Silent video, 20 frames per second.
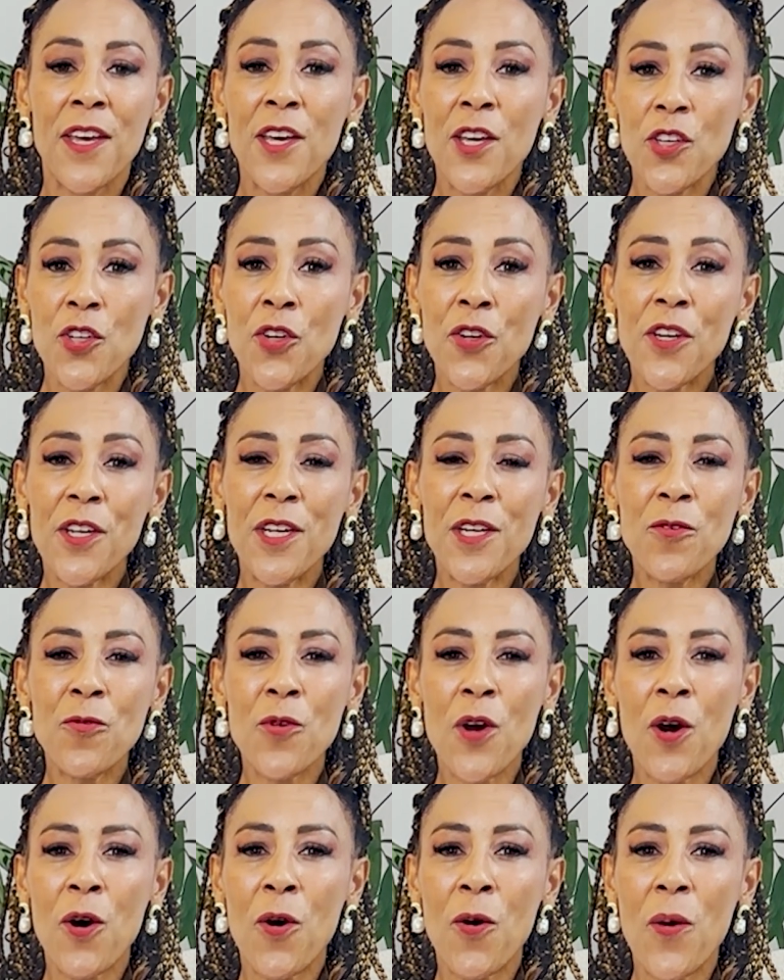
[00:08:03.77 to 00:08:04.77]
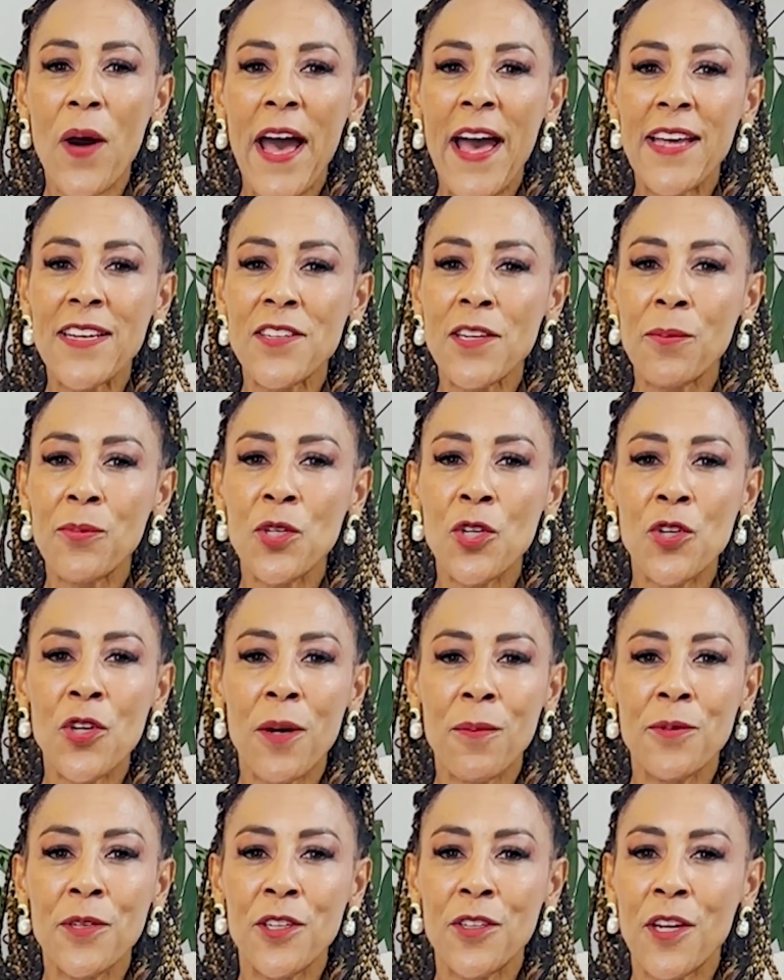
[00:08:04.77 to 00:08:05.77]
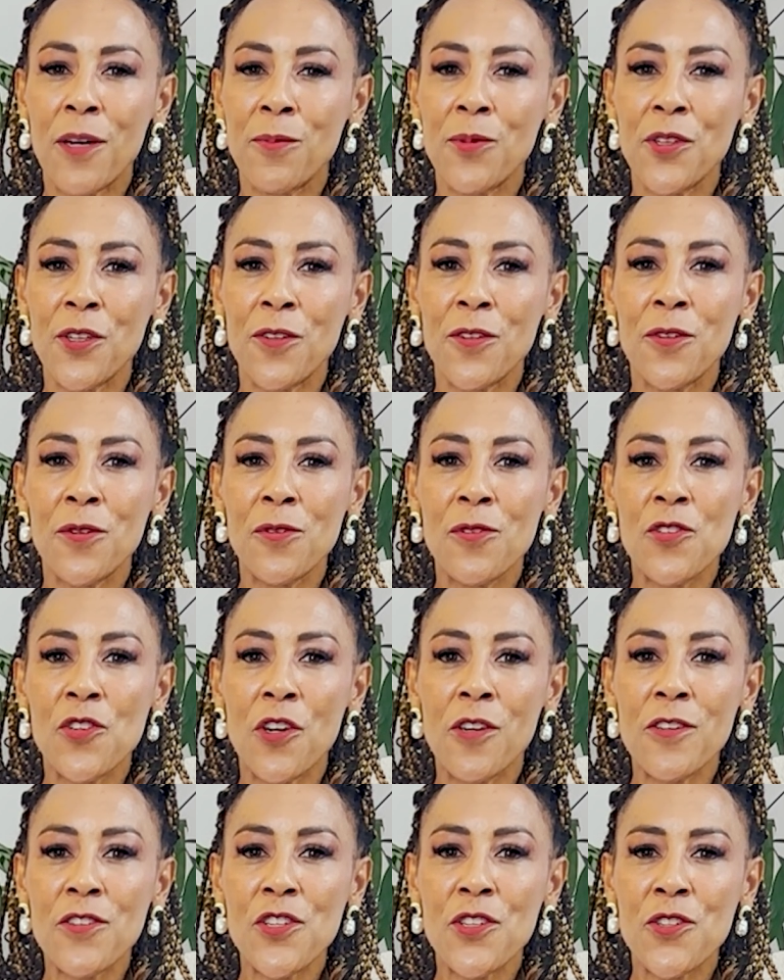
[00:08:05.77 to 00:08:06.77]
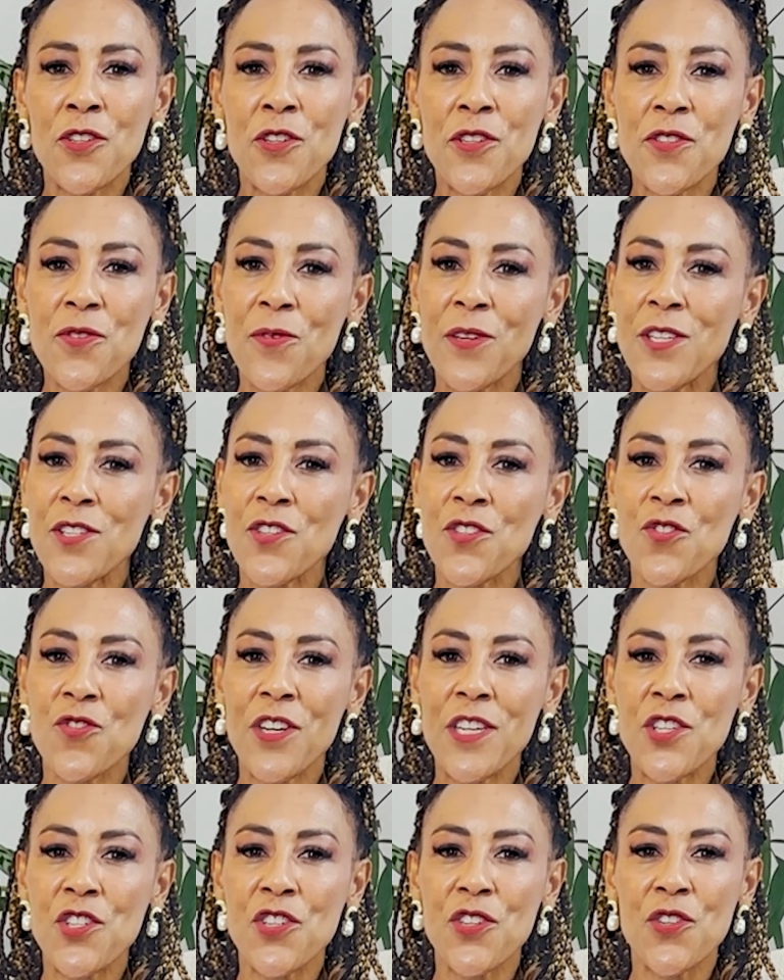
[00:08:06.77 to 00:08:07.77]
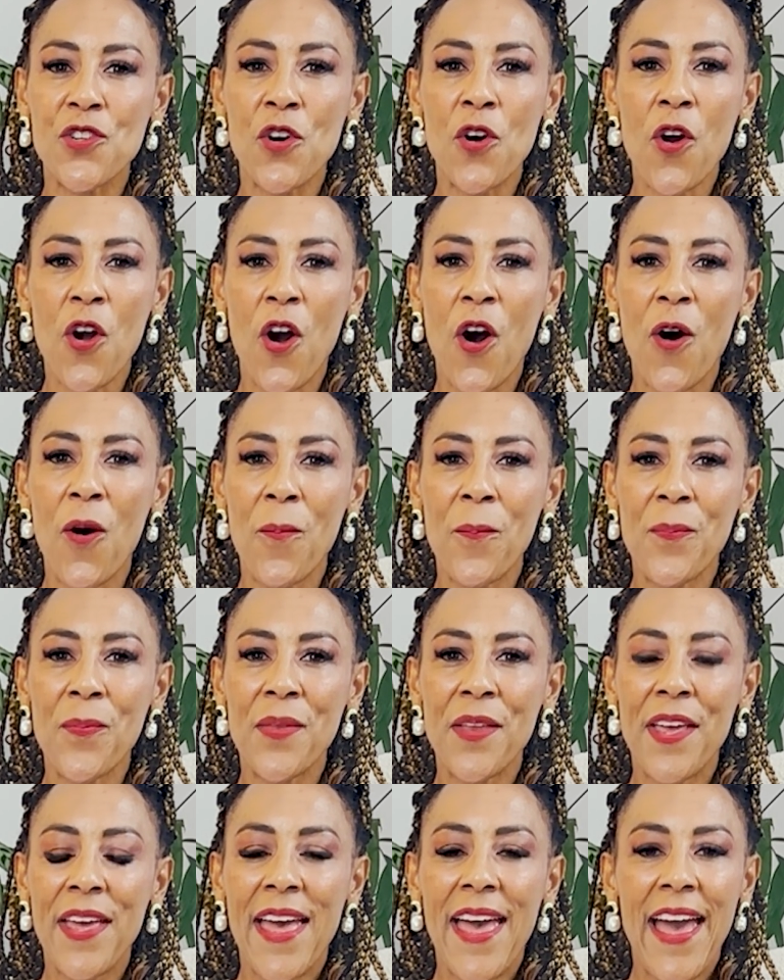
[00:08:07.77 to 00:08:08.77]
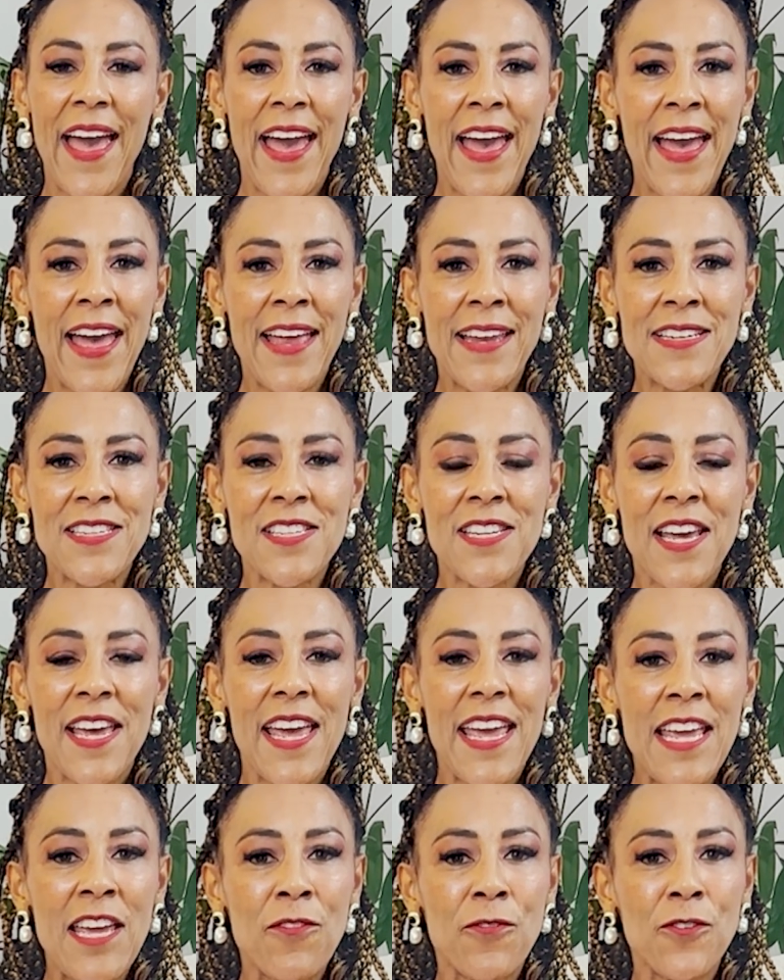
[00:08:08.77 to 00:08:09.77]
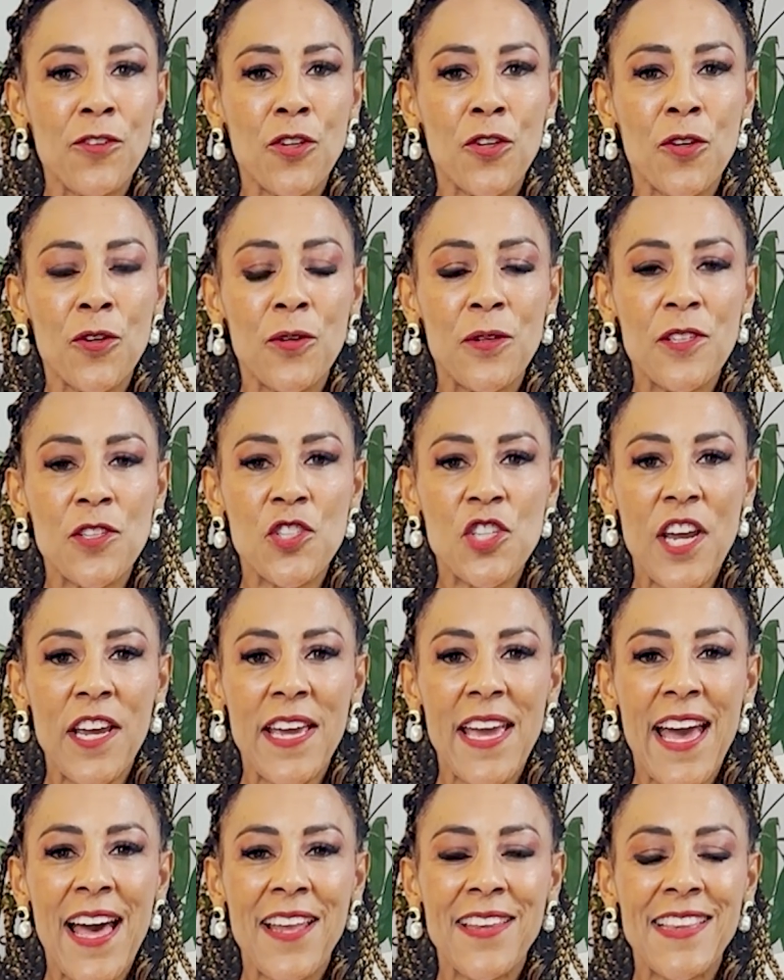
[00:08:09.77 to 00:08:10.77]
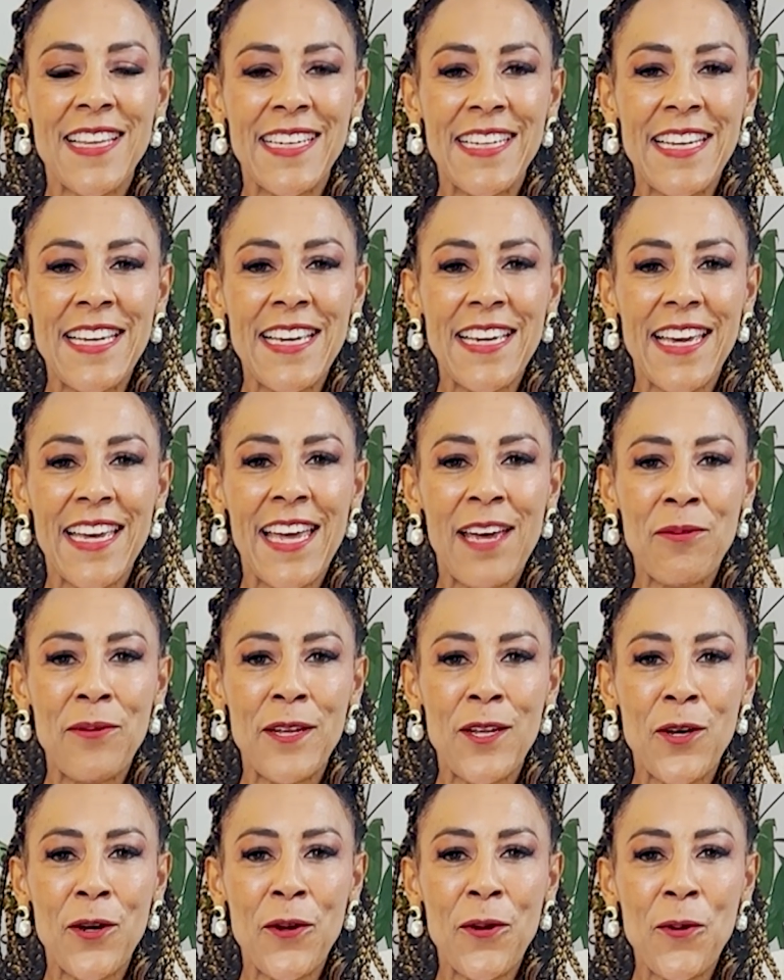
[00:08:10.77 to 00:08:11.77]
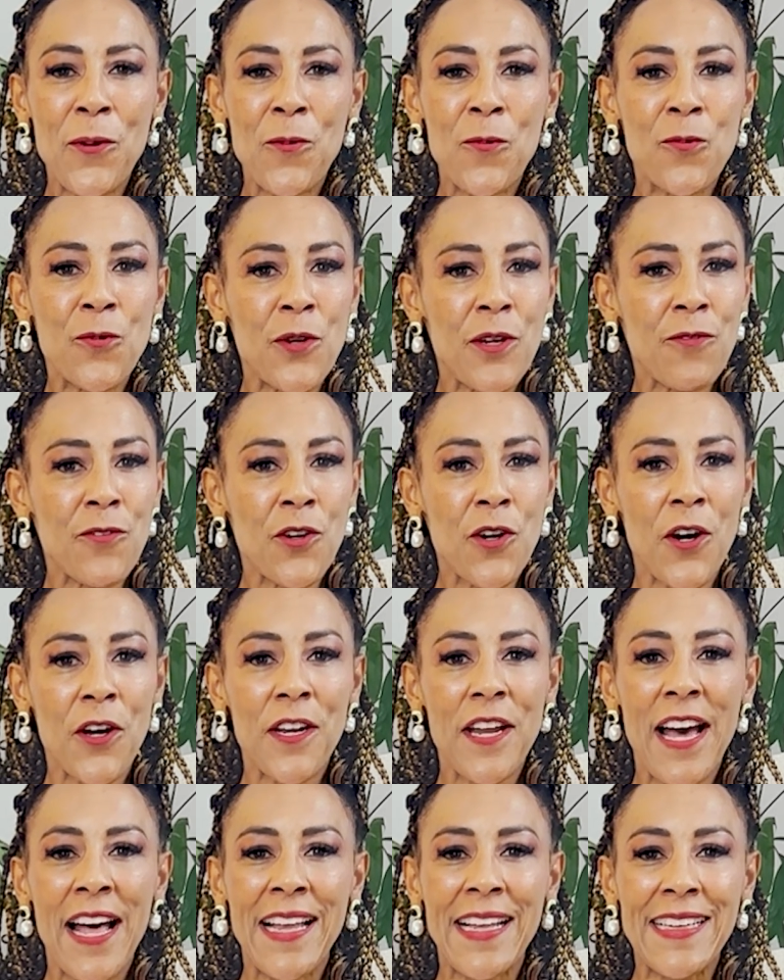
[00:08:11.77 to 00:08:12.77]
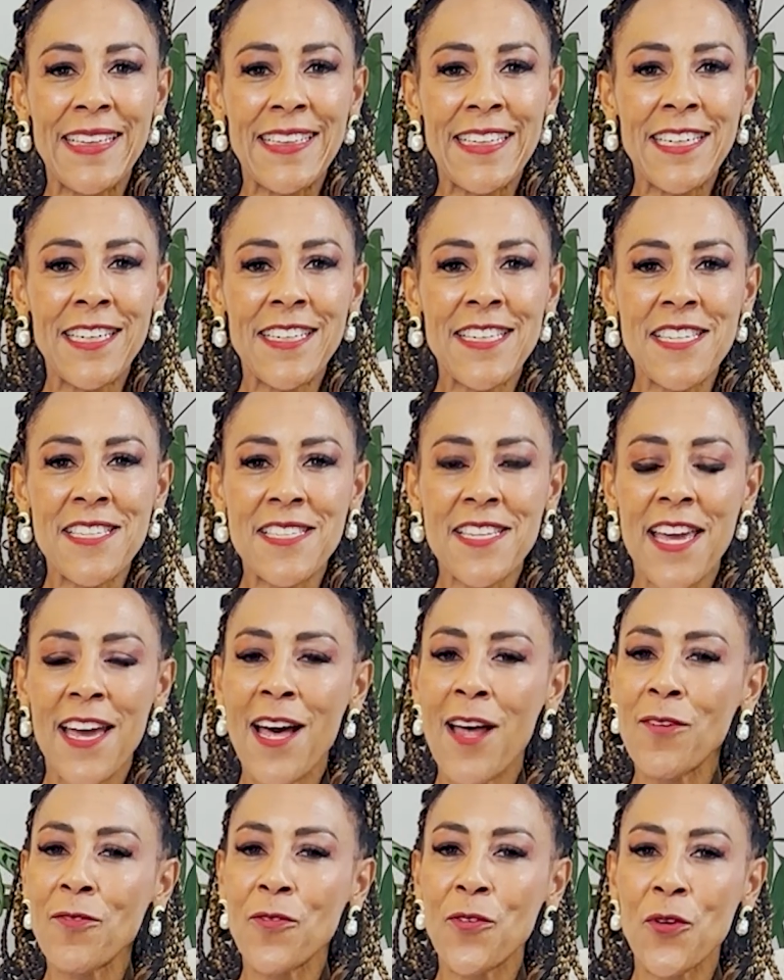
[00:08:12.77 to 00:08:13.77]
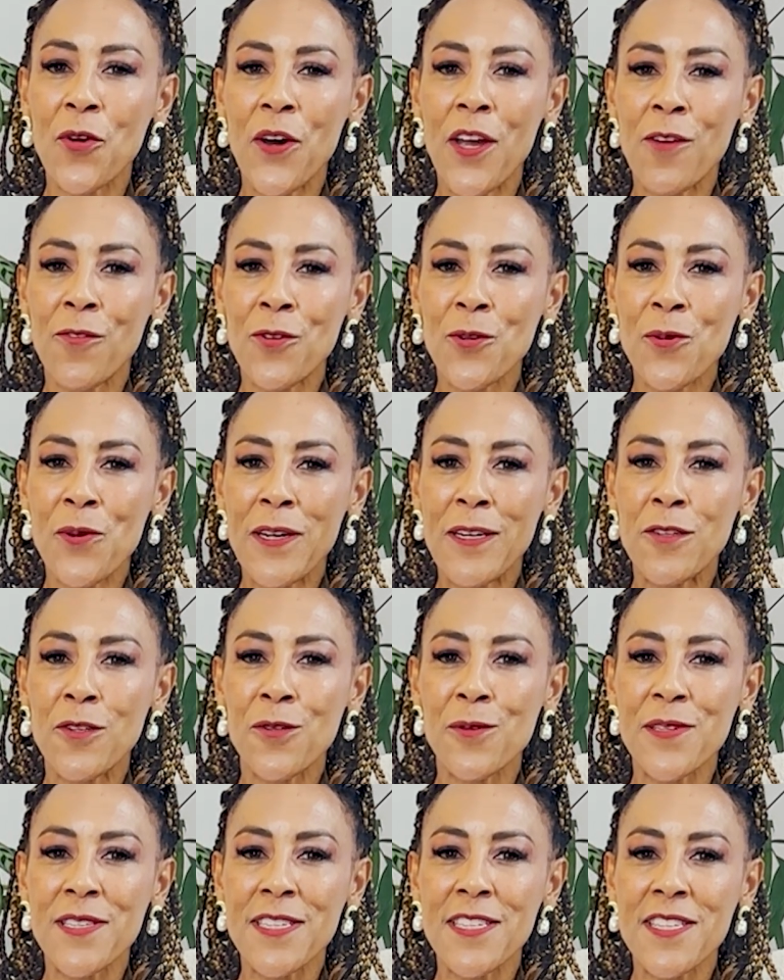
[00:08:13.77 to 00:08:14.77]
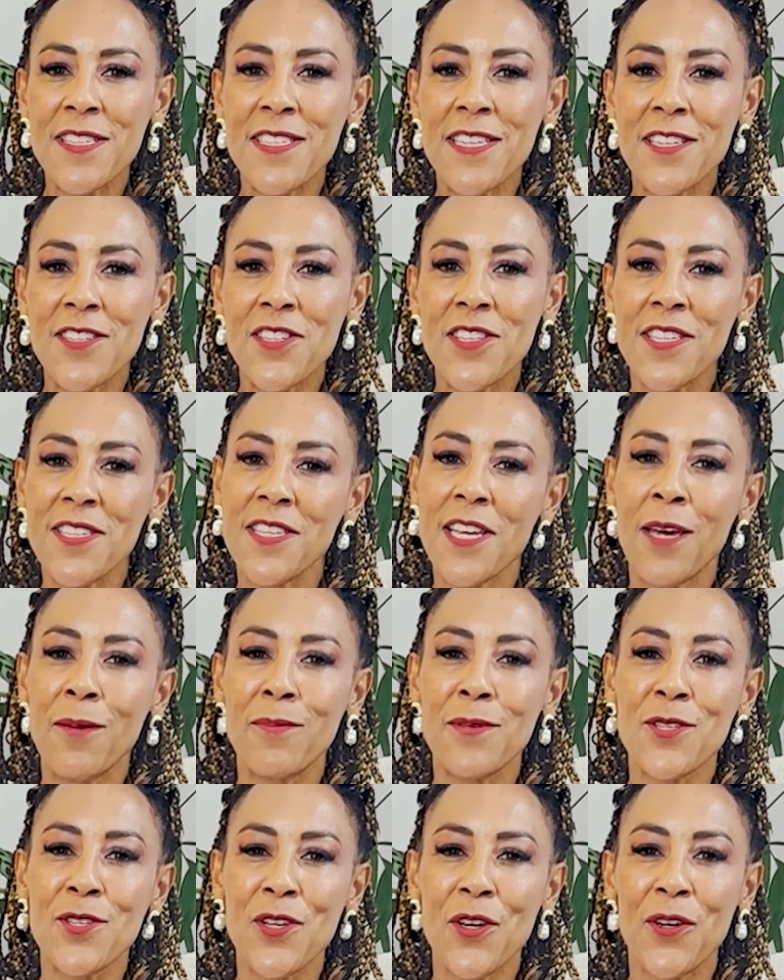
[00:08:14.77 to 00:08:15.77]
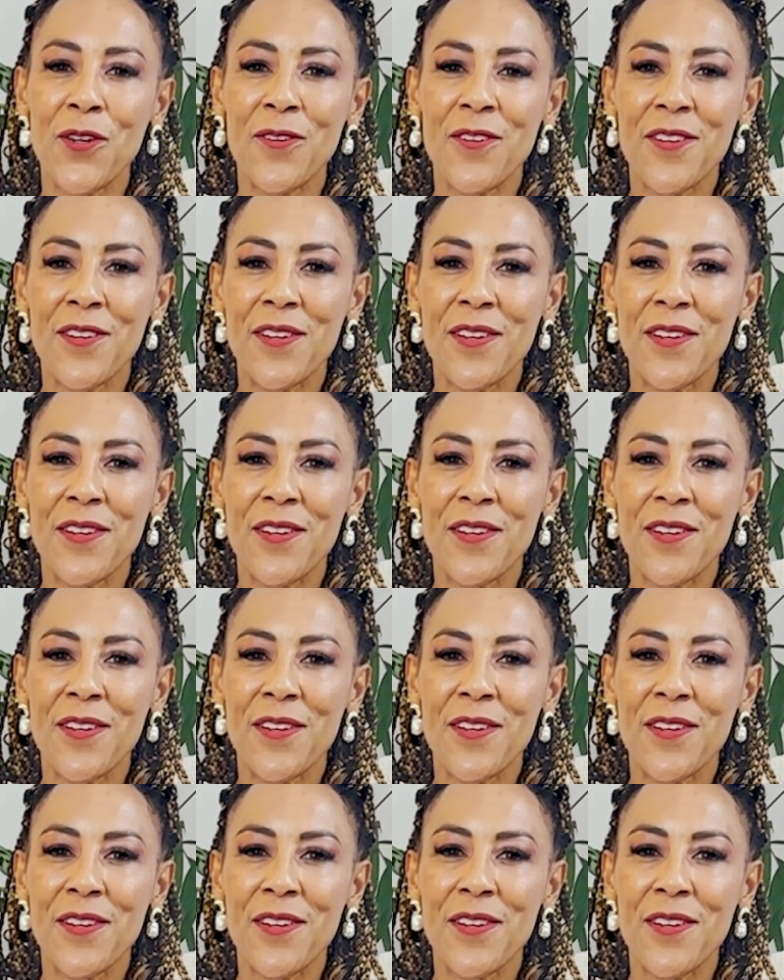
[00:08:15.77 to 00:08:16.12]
You can enroll at www.nurseregistration.com. And if you check out the link below, we've got a little discount for everyone who is listening to this episode.